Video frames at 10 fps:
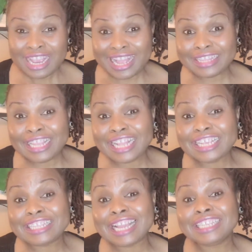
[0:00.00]
And then
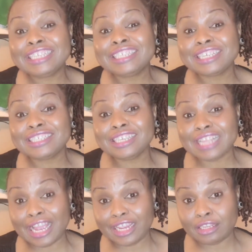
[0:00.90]
in
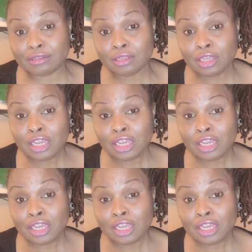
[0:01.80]
1969,